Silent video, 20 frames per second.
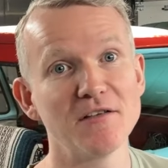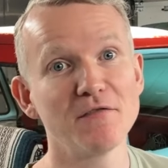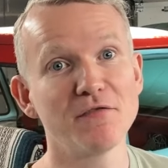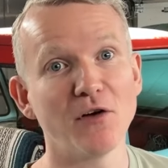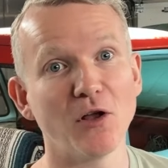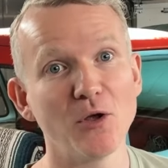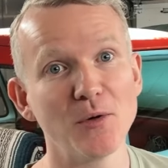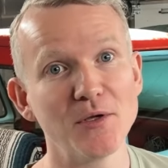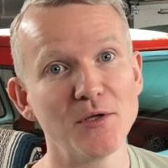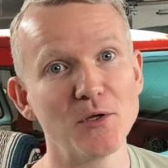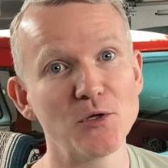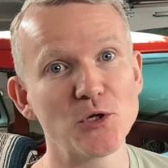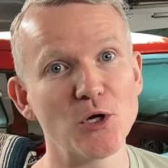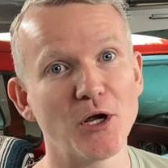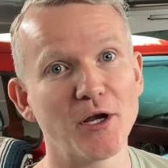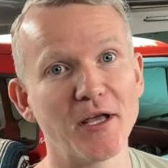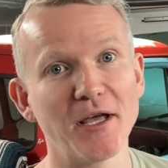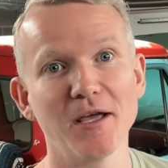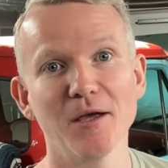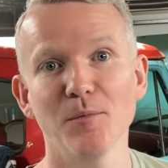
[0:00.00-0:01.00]
in following the
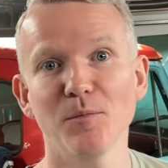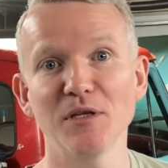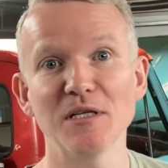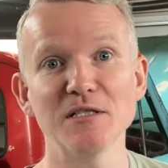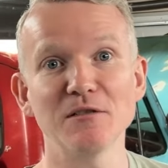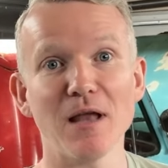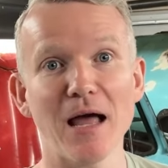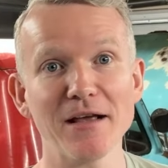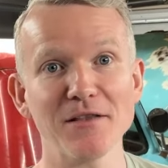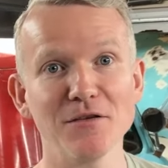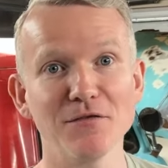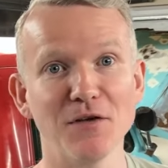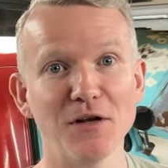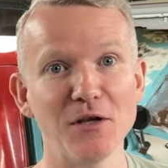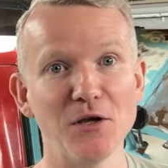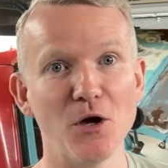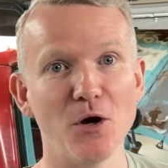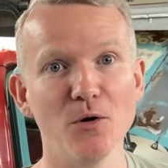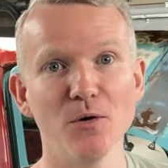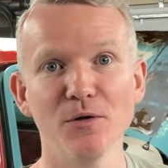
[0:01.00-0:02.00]
journey, please like the
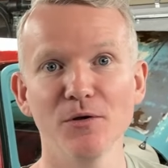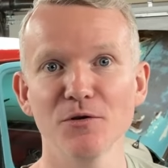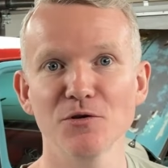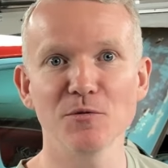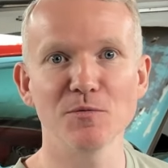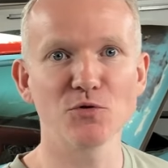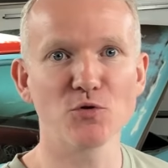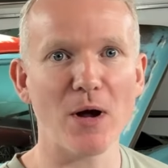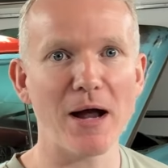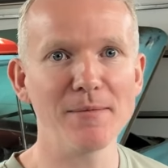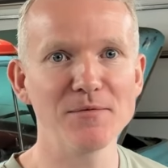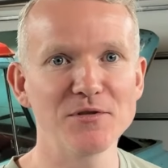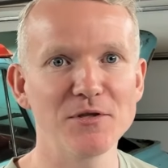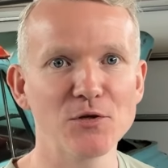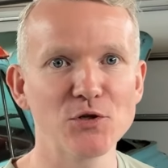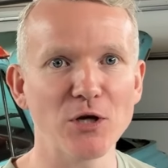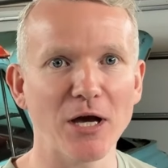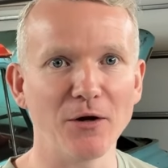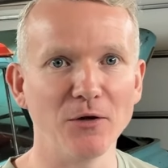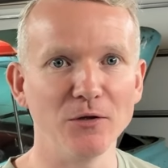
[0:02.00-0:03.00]
video, subscribe to
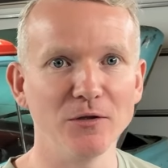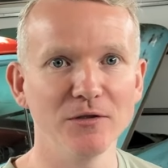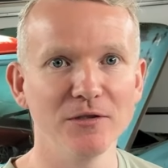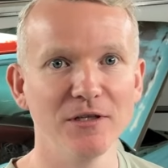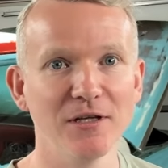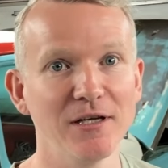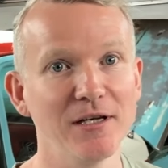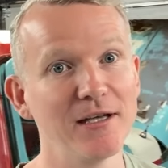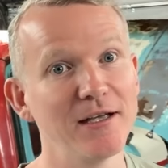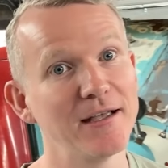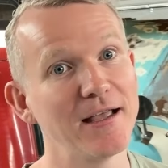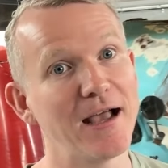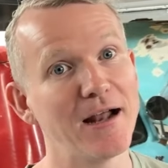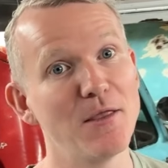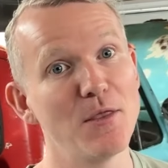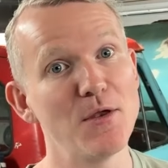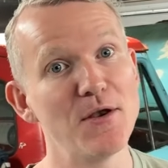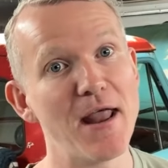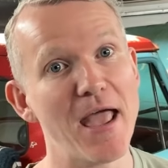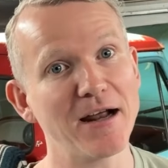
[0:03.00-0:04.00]
the channel, and
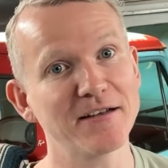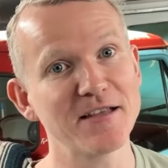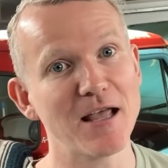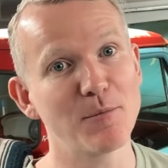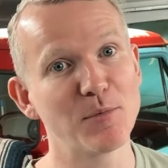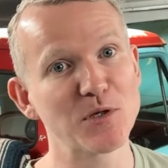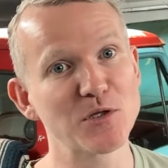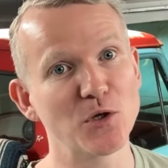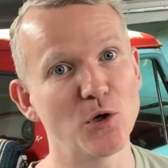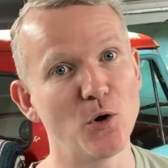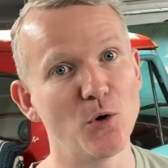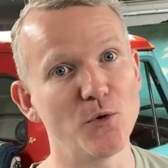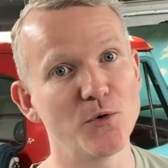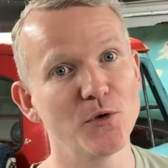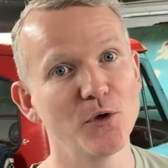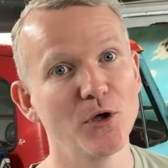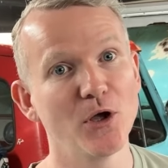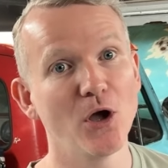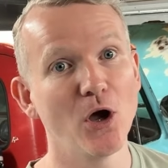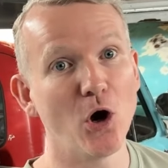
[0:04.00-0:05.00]
in the next episode,
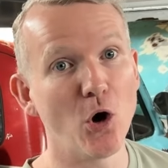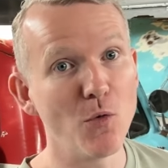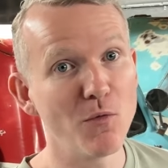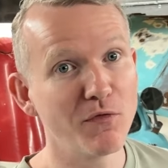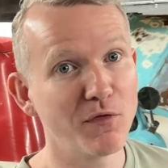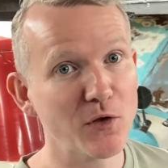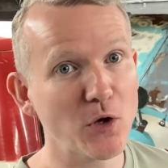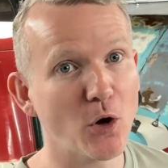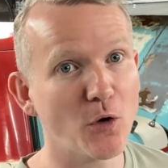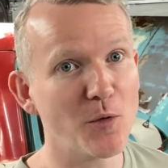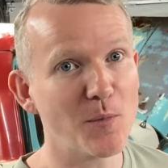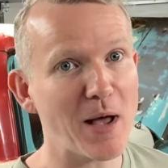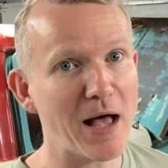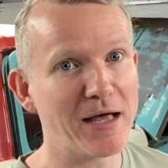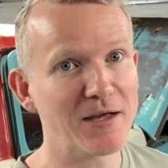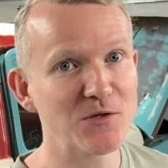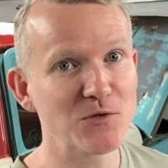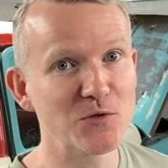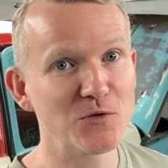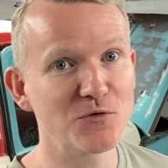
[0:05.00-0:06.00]
hopefully all the
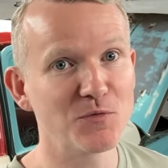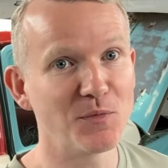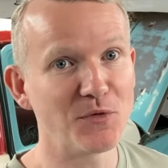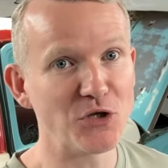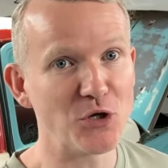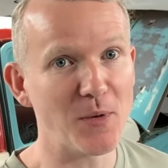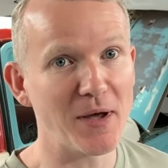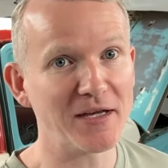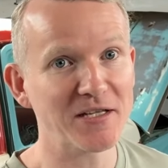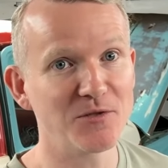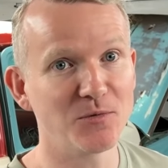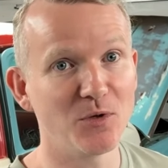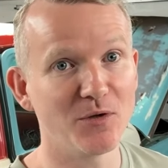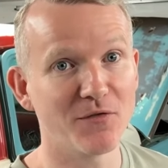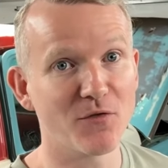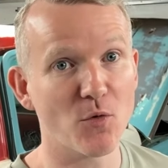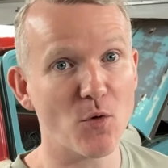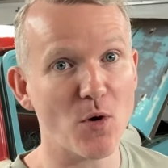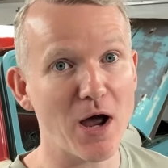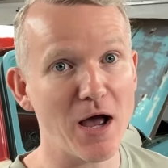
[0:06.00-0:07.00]
parcels from the US will
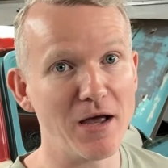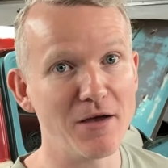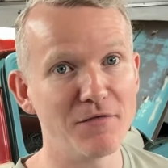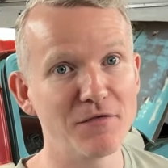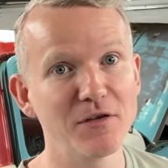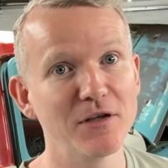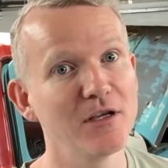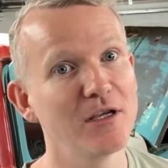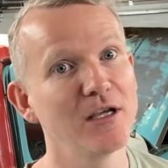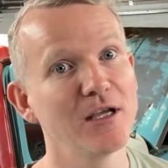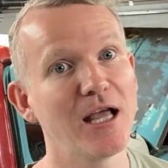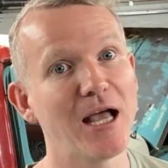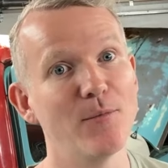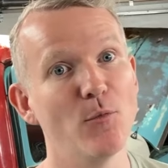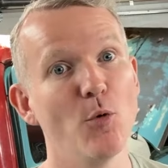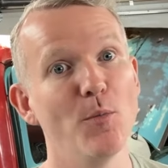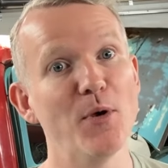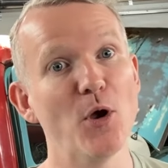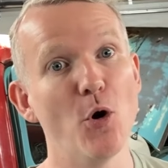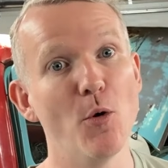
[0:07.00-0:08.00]
have arrived and
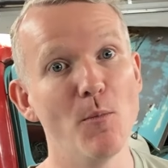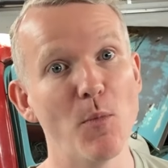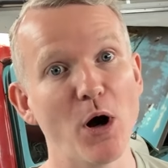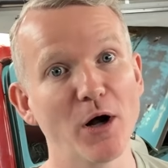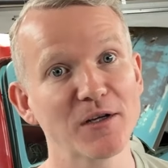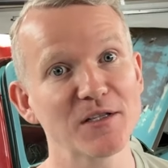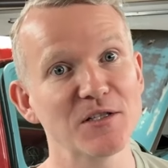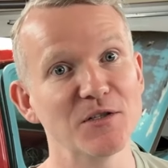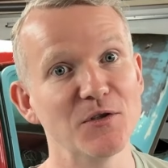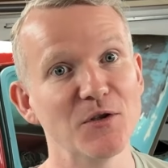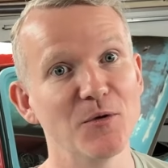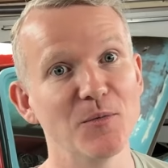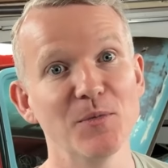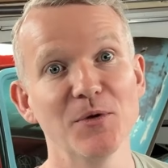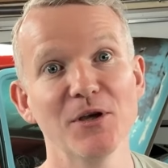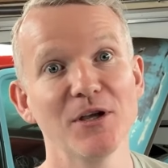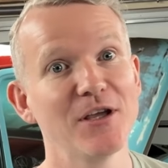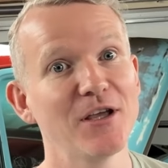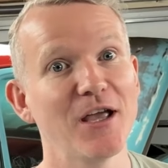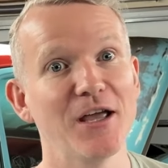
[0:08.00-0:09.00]
we'll be unboxing them
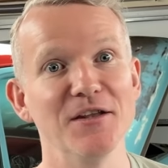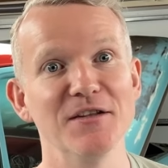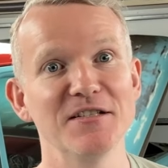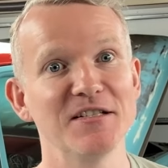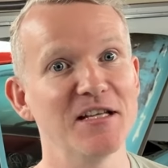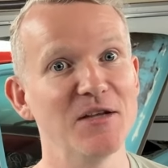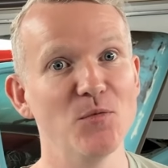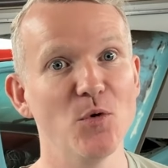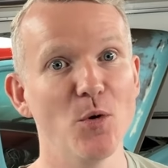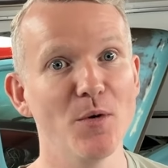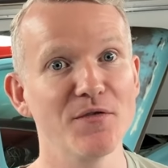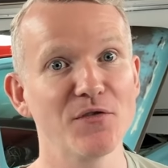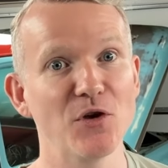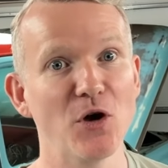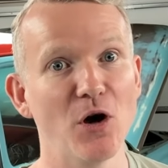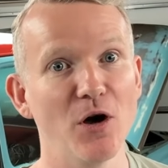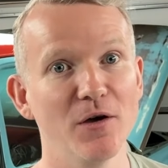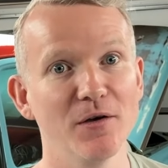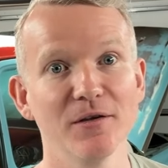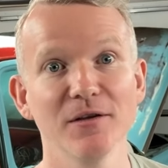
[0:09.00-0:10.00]
and seeing what we've
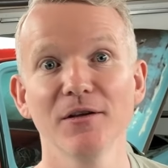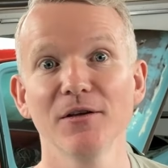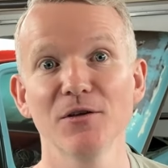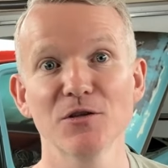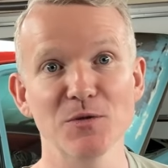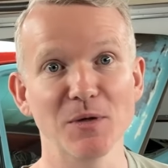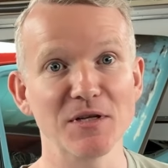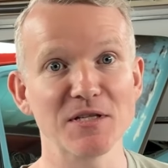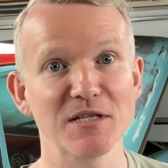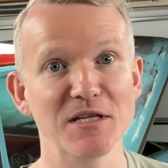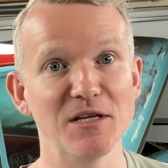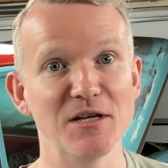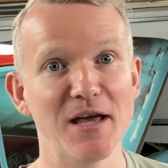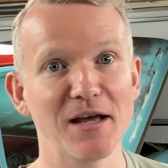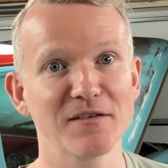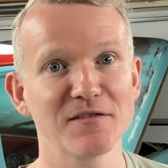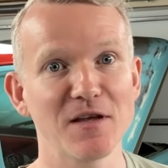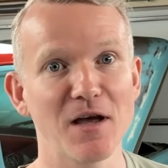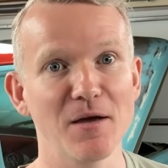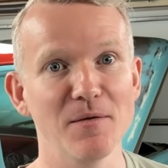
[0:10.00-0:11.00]
got. So I'll see you
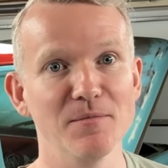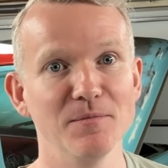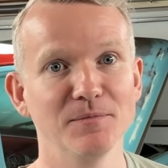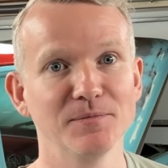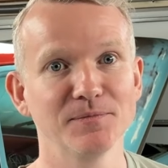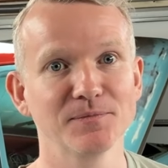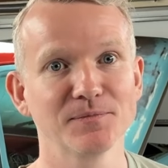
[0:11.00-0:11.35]
next time.